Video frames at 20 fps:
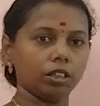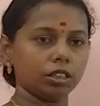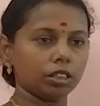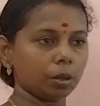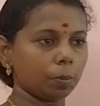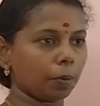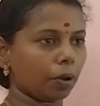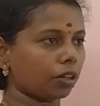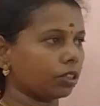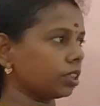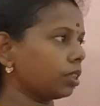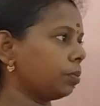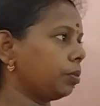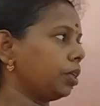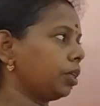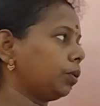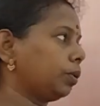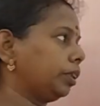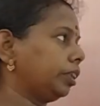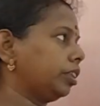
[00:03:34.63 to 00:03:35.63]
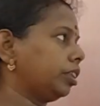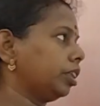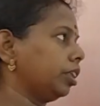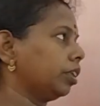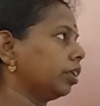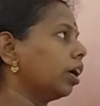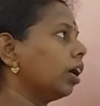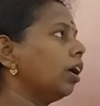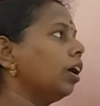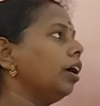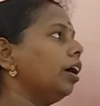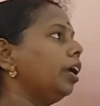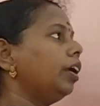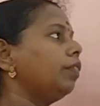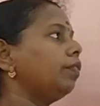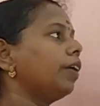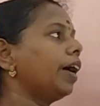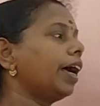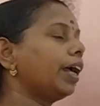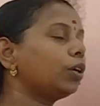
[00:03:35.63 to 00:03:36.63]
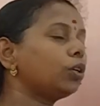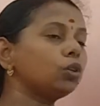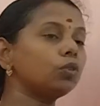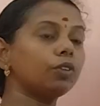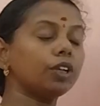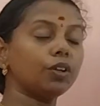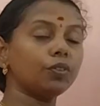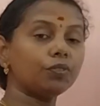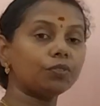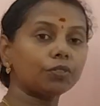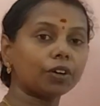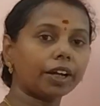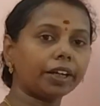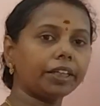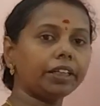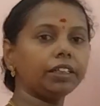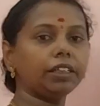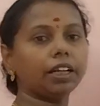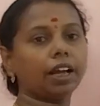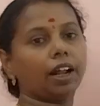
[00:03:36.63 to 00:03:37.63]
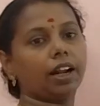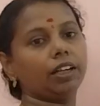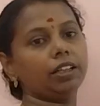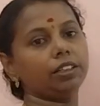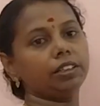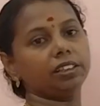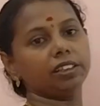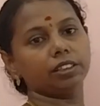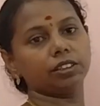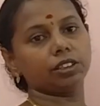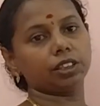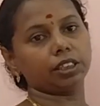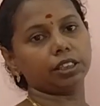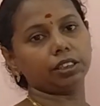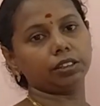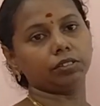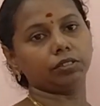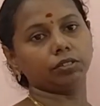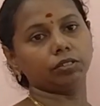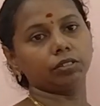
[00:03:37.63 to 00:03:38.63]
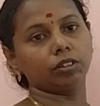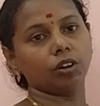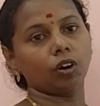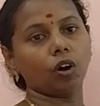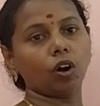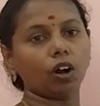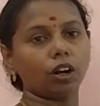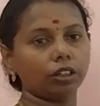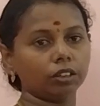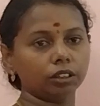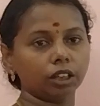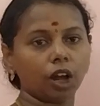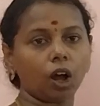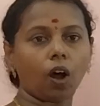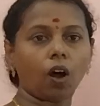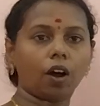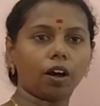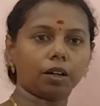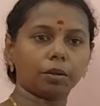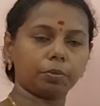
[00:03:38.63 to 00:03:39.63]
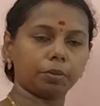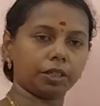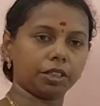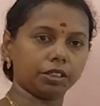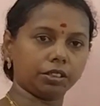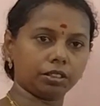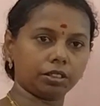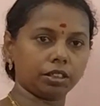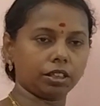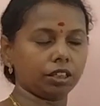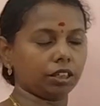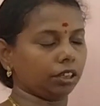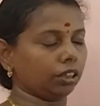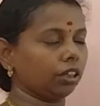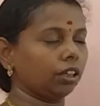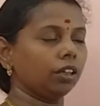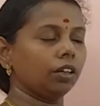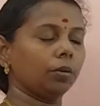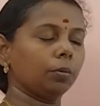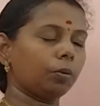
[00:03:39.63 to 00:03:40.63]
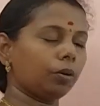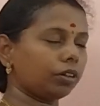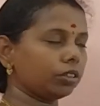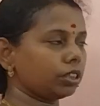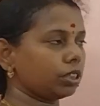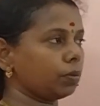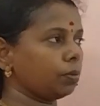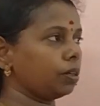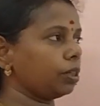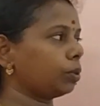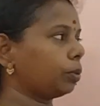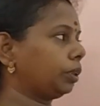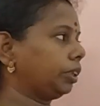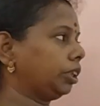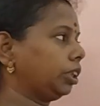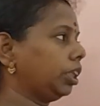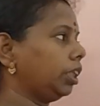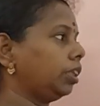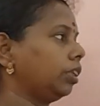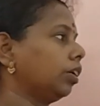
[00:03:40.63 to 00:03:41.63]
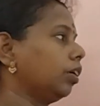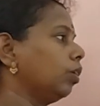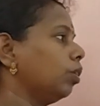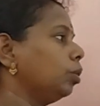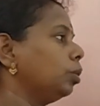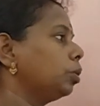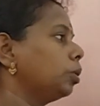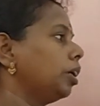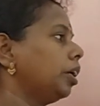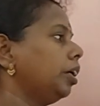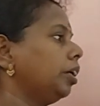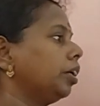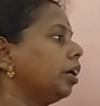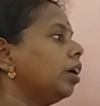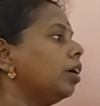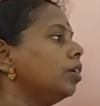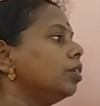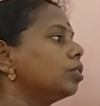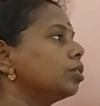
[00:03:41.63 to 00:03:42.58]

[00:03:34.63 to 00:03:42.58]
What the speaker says: It's a possible question. And where do we find antigen on the RBC? Possible question. Okay.